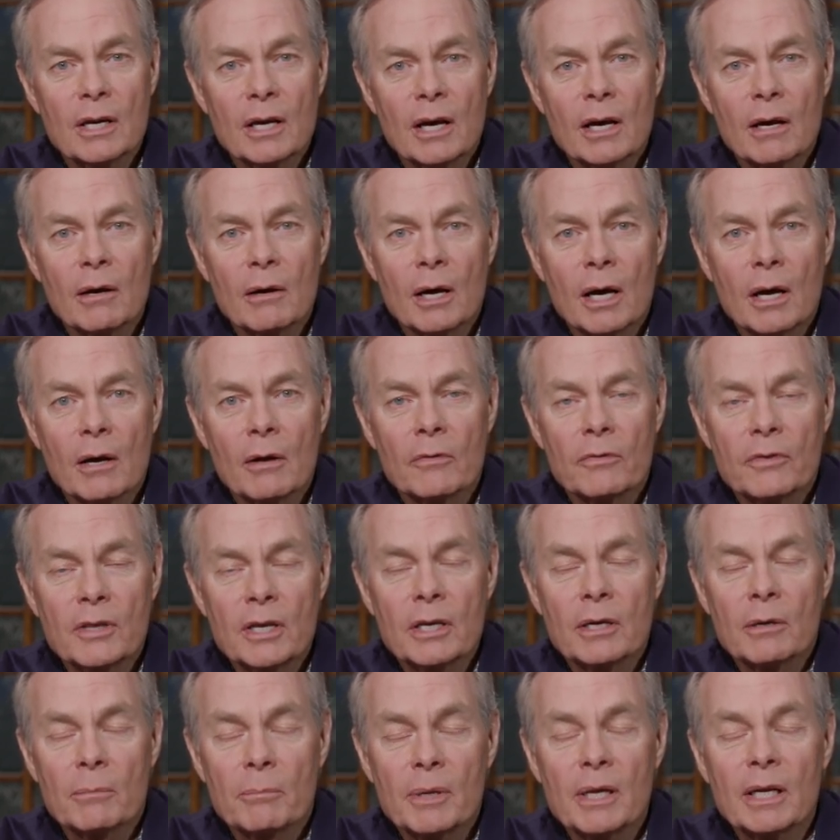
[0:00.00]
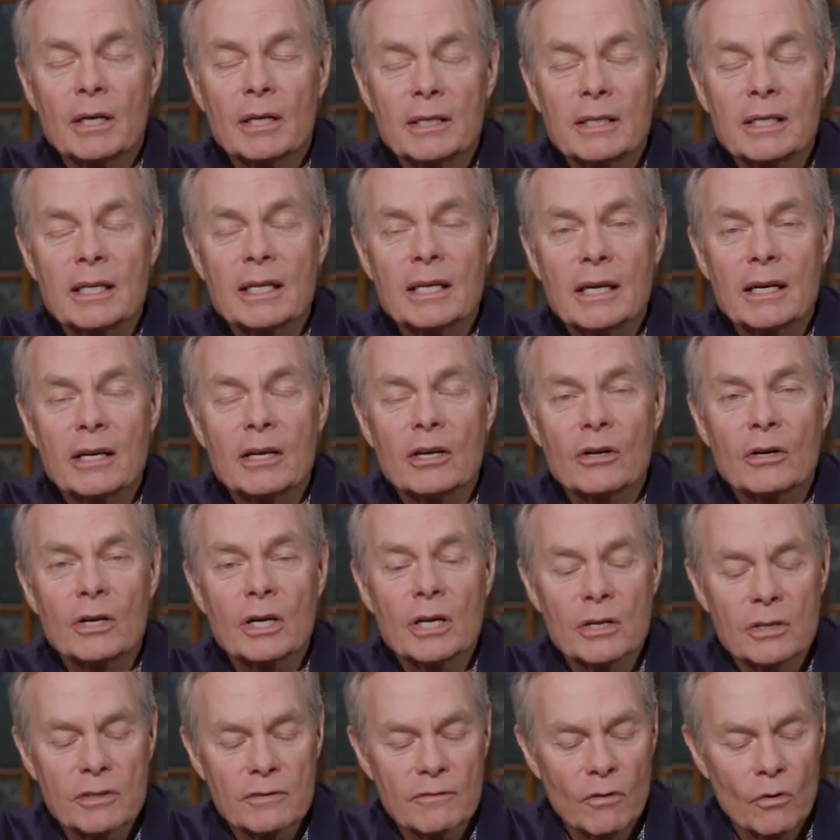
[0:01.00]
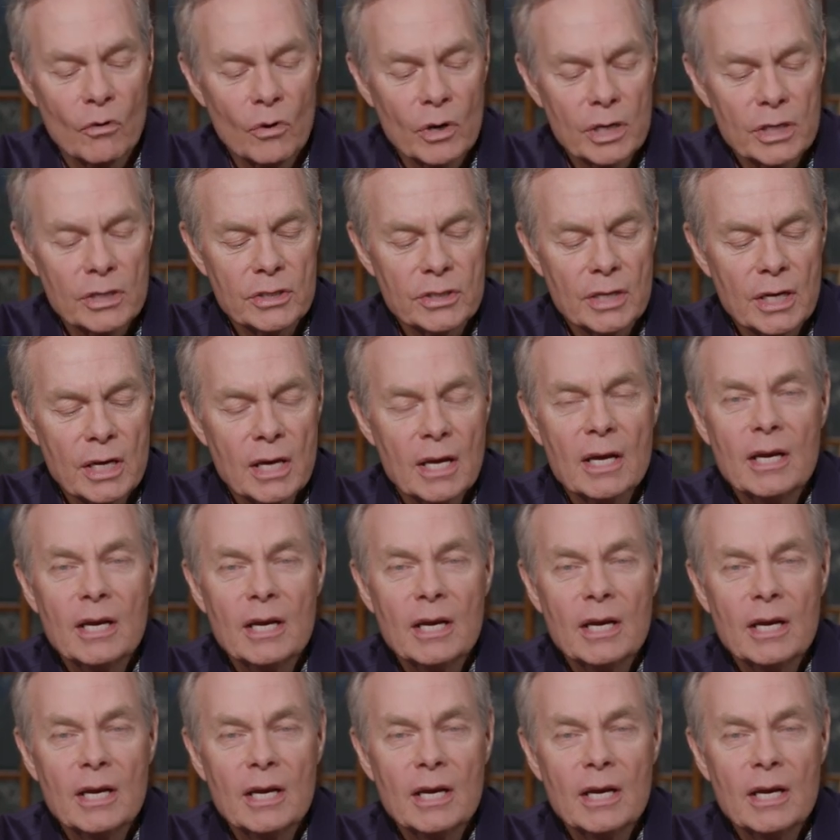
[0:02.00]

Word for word: uh, uh, the ability to hear His voice.